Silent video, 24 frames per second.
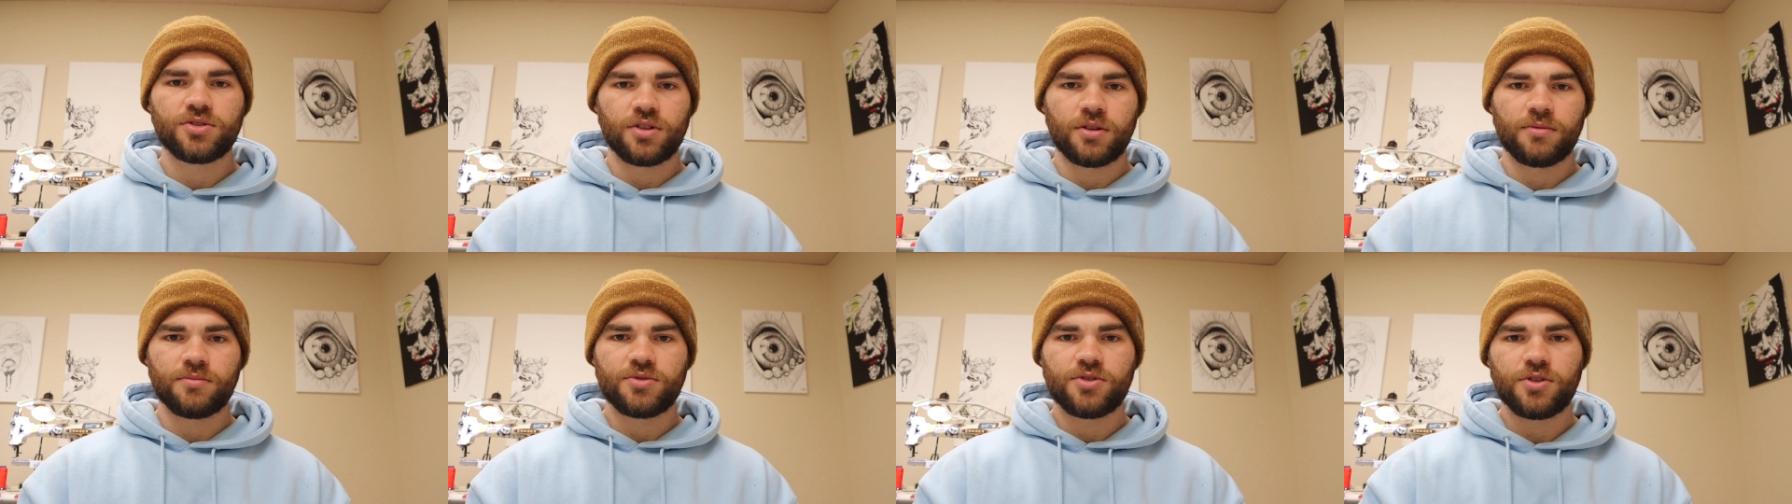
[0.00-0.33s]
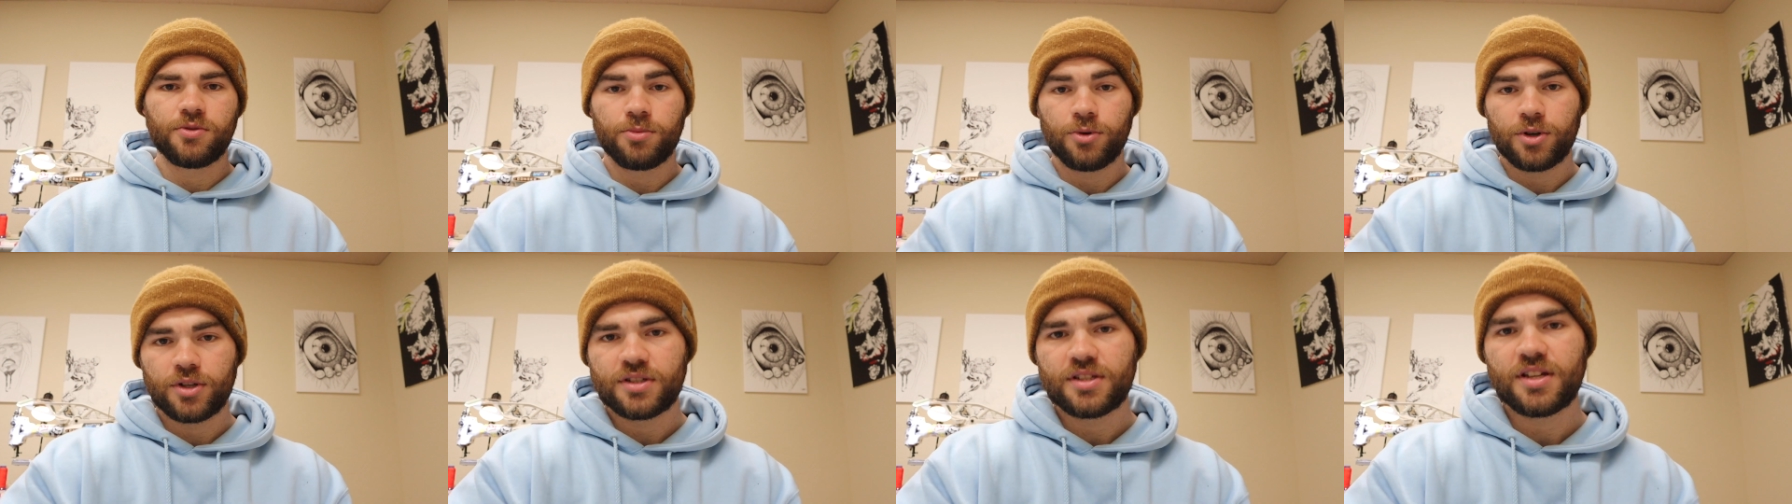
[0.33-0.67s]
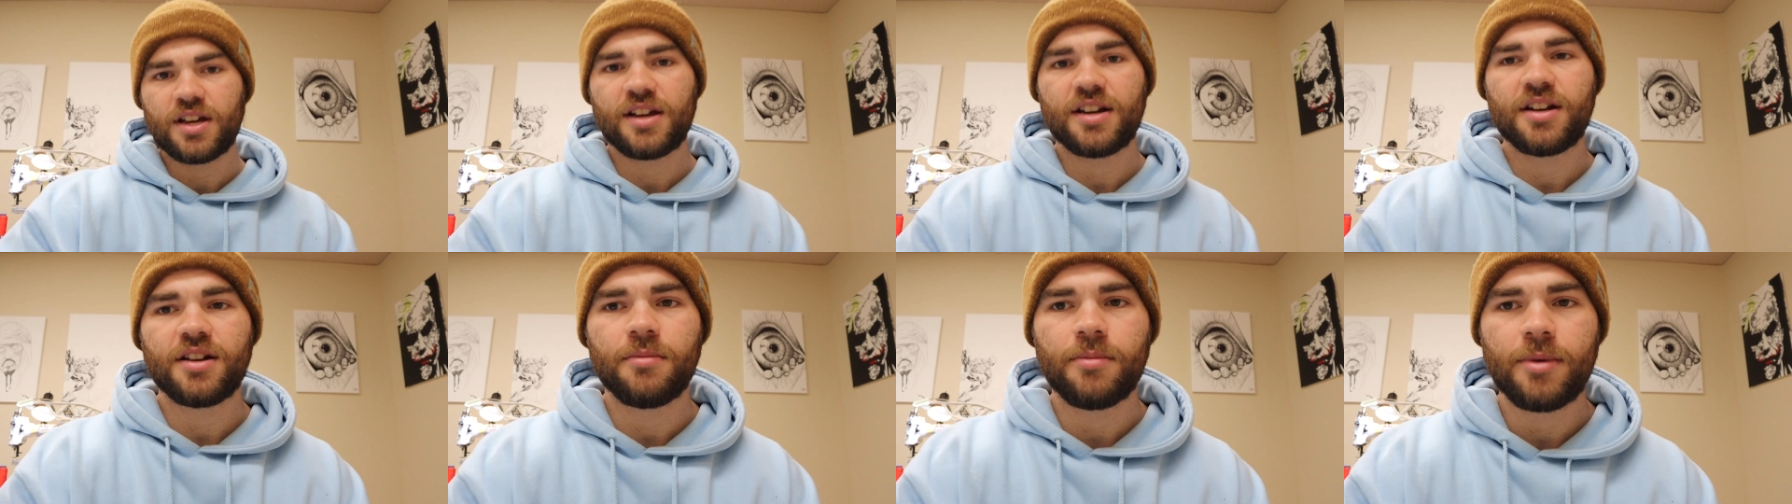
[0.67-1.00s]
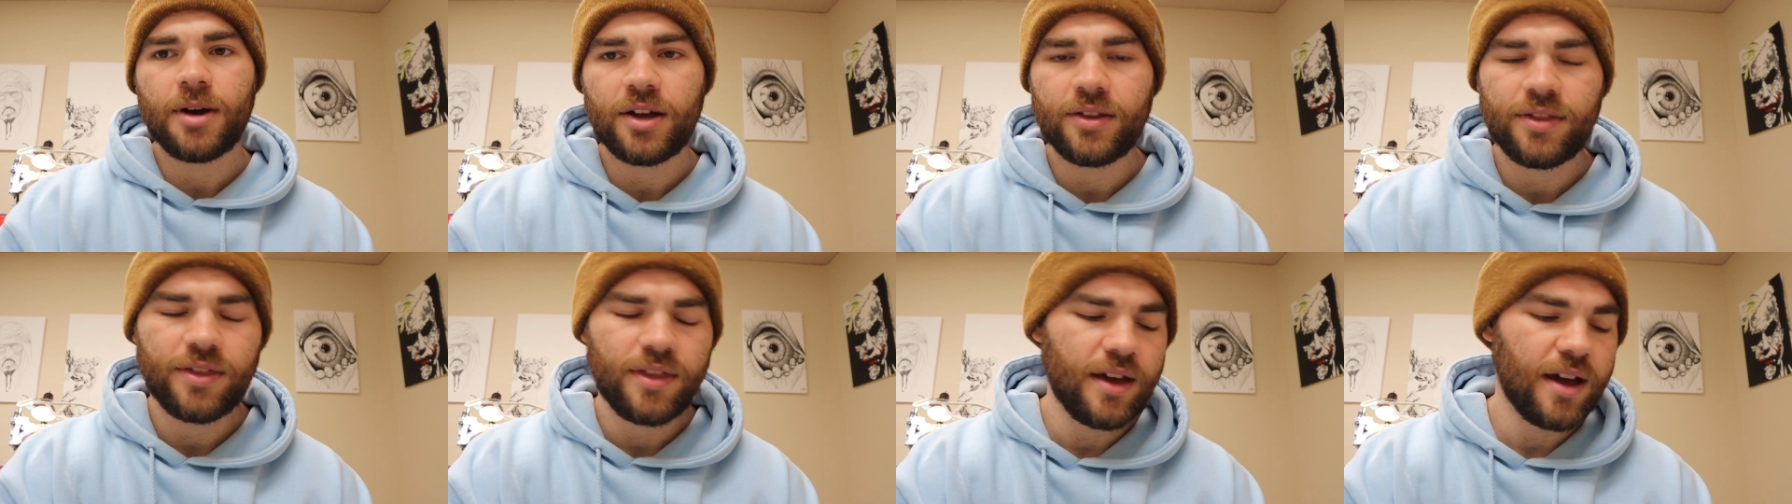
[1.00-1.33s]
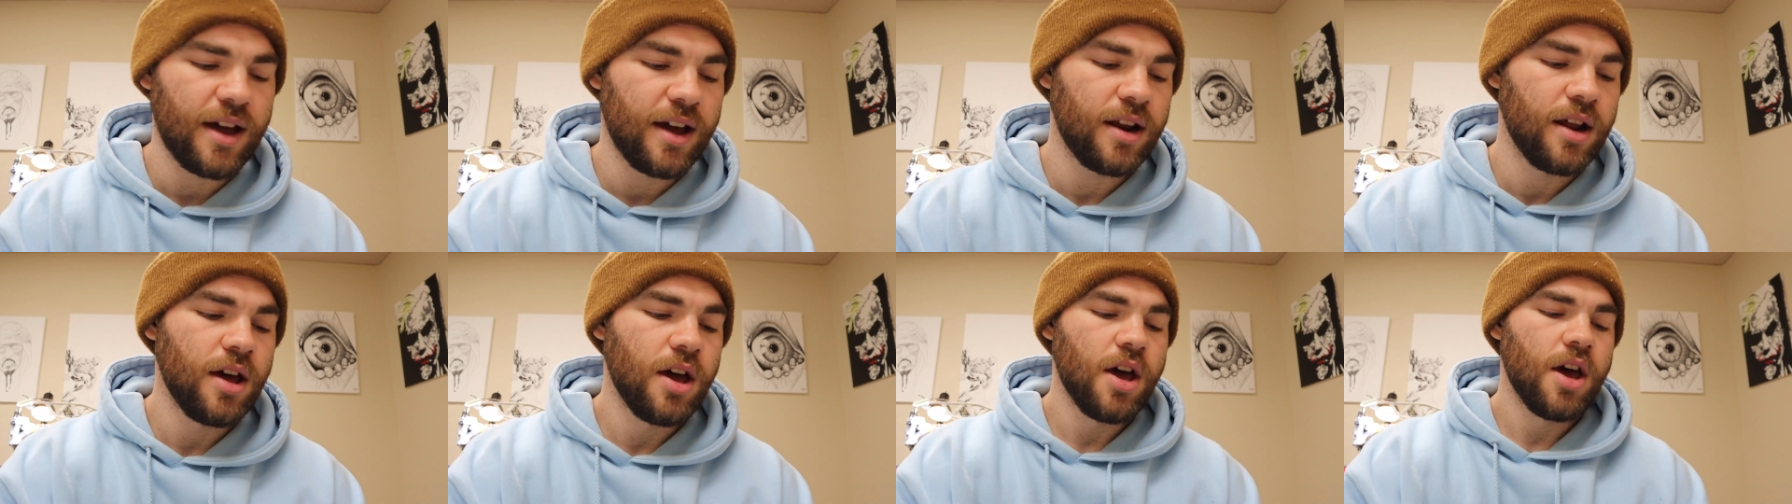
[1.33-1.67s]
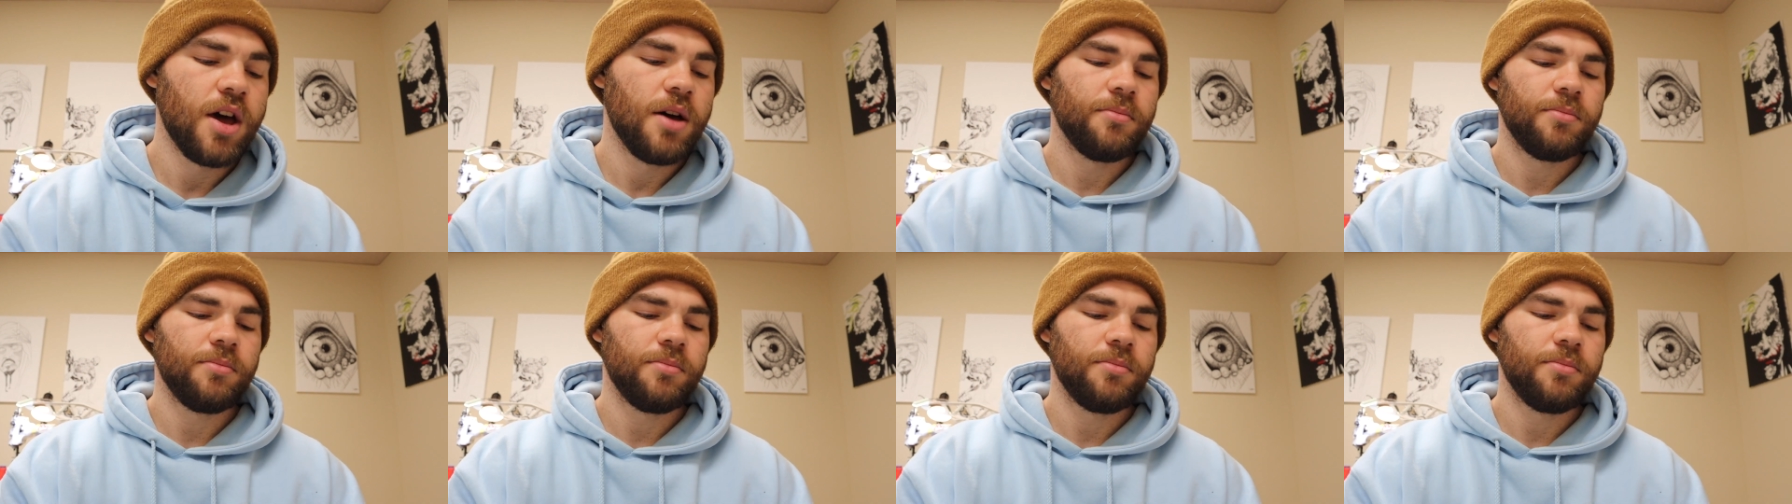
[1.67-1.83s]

so I'm super excited about that.